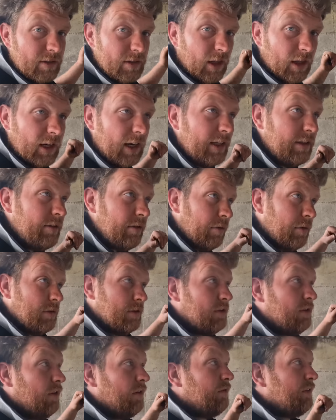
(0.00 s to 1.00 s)
It's not like the
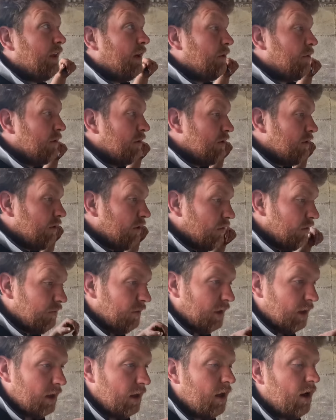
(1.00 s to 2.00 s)
old stuff that was
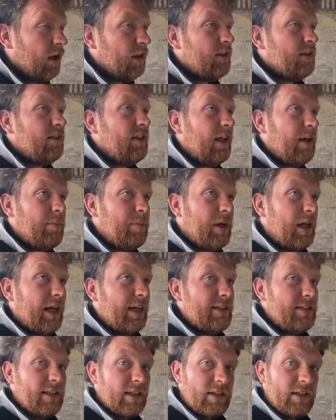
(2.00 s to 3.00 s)
UV
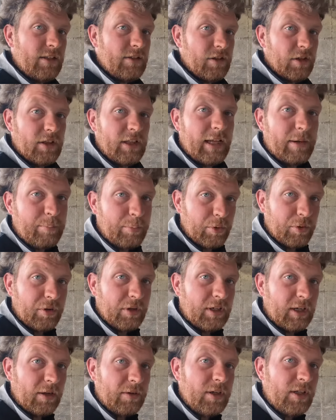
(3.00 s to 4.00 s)
unstabilized and the sunlight
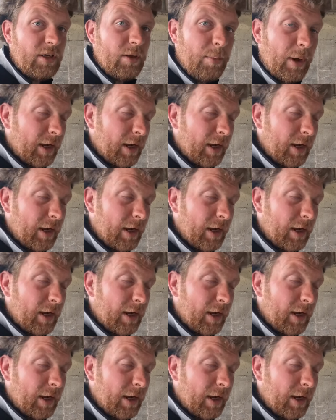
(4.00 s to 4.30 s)
broke it down into